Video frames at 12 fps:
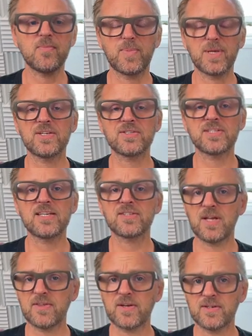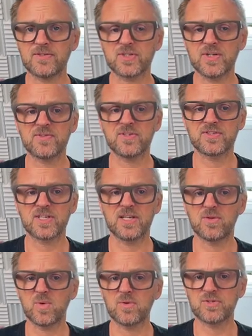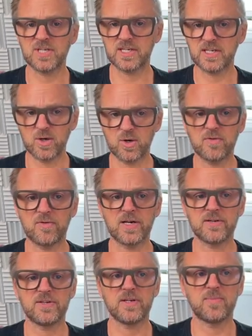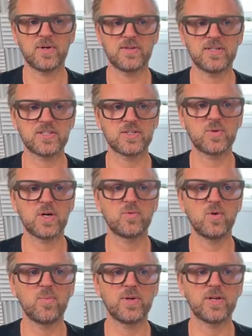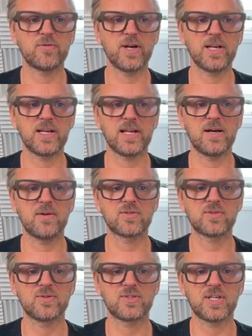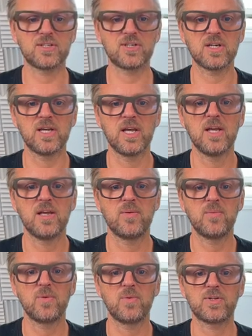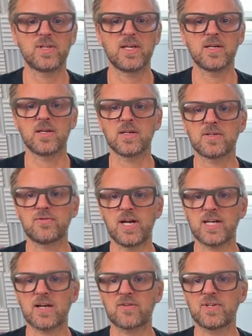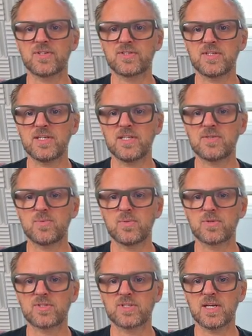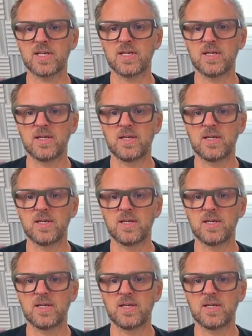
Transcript: because there's nothing on the shifted state, you won't see any override here, but this is what we'll be creating now. So essentially, we would then drag across these. We would say,